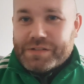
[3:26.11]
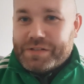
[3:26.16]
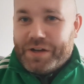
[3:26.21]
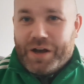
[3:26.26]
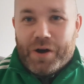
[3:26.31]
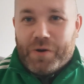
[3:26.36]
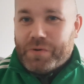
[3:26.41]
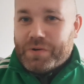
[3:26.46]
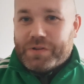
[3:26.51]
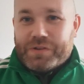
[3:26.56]

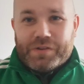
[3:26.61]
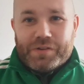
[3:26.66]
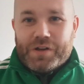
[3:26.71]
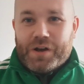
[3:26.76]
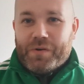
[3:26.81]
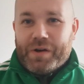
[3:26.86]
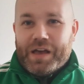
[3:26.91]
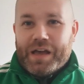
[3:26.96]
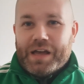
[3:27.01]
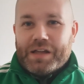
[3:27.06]
So
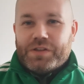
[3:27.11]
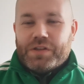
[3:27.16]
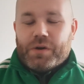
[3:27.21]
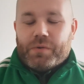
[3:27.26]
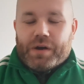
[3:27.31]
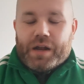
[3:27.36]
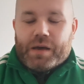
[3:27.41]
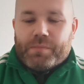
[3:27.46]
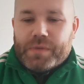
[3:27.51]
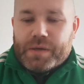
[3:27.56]
go ahead,
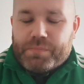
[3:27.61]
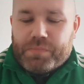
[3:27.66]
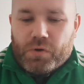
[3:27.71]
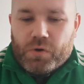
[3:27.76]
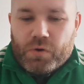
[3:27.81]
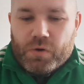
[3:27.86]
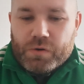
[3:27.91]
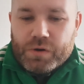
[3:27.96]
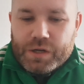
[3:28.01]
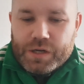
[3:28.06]
do it at me.
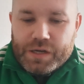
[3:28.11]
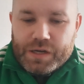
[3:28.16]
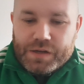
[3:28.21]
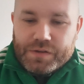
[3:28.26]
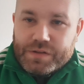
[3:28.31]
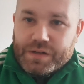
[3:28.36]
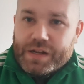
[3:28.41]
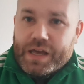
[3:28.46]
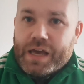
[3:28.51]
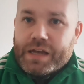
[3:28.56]
But
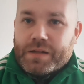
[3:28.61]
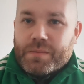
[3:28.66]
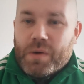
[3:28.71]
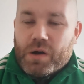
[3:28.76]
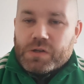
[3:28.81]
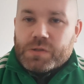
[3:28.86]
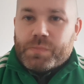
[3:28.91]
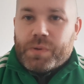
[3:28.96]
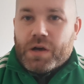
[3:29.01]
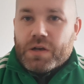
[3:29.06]
today, the
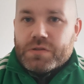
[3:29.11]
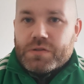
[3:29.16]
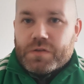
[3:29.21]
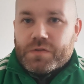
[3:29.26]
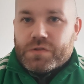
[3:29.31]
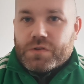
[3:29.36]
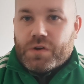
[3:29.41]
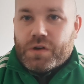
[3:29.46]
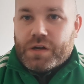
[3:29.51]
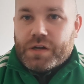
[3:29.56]
most
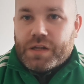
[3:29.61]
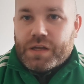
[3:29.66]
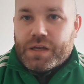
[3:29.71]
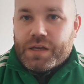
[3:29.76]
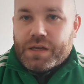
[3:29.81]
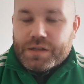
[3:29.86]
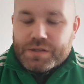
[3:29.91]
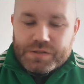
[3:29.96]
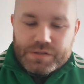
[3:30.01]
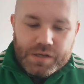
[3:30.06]
positive side
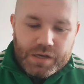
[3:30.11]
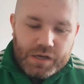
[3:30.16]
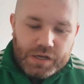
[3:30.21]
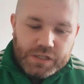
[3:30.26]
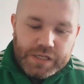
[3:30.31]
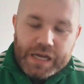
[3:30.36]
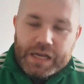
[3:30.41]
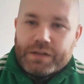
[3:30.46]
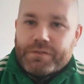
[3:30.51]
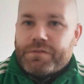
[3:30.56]
is
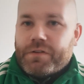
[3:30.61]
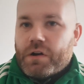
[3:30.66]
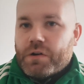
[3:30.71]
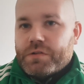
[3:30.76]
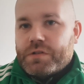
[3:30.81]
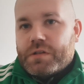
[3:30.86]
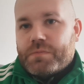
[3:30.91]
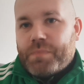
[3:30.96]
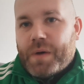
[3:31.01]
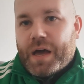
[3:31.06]
James
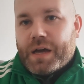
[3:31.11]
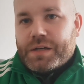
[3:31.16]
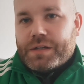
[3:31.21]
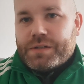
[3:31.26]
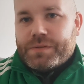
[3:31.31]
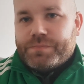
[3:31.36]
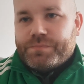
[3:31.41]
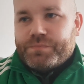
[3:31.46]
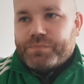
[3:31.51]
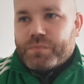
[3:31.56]
Forrest is
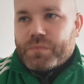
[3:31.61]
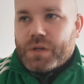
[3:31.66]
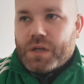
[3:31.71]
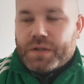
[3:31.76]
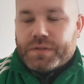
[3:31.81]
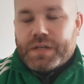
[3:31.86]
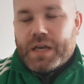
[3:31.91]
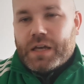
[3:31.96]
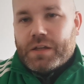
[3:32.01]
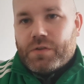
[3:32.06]
back.
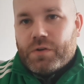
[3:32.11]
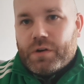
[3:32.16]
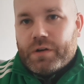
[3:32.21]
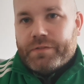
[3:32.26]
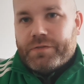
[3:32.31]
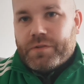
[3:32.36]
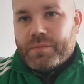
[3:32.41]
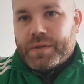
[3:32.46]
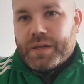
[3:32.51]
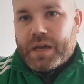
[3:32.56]
It'll take
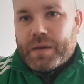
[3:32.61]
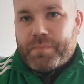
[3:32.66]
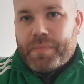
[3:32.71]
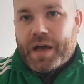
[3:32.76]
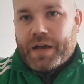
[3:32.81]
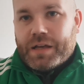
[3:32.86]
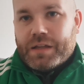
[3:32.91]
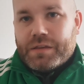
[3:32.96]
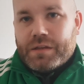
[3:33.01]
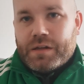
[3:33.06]
time for him to get
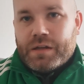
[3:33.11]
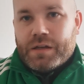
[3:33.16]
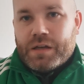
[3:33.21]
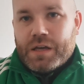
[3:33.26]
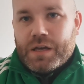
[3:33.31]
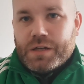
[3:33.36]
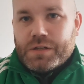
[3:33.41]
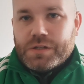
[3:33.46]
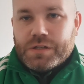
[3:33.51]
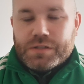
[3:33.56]
back into the
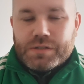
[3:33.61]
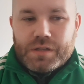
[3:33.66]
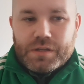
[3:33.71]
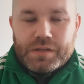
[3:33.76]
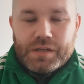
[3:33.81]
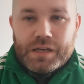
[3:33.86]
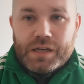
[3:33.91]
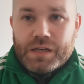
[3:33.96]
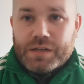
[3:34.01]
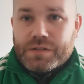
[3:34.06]
gist
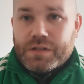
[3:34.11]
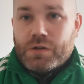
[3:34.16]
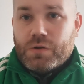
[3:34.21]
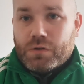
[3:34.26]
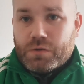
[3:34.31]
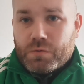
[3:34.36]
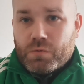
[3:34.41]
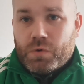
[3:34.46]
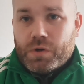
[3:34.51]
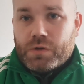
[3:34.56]
of things. He
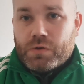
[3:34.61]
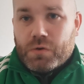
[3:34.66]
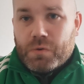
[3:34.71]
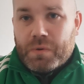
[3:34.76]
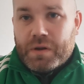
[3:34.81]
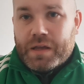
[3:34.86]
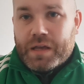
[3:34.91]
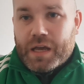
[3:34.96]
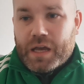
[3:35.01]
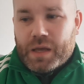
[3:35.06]
looked quite good
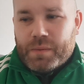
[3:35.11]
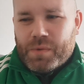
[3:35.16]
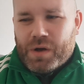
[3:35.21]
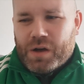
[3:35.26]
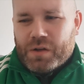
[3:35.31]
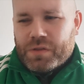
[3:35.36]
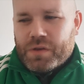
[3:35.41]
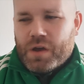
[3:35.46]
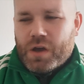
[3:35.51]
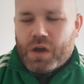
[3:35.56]
when he came
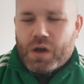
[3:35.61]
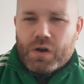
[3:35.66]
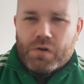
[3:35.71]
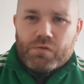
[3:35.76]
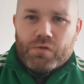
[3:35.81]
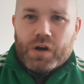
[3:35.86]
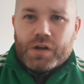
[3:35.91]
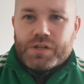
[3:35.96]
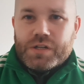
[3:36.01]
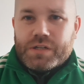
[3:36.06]
on.
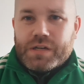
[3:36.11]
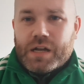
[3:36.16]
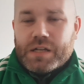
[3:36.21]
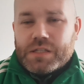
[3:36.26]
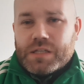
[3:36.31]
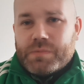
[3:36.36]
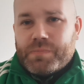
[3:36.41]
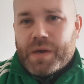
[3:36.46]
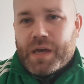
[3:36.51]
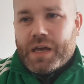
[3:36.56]
Rodgers
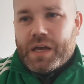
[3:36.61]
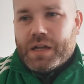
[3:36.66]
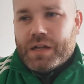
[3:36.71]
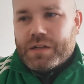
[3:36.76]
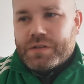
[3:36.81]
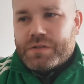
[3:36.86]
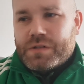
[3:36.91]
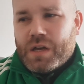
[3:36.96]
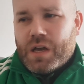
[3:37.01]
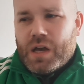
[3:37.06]
had
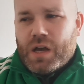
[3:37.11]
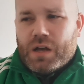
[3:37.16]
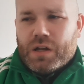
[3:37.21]
spells.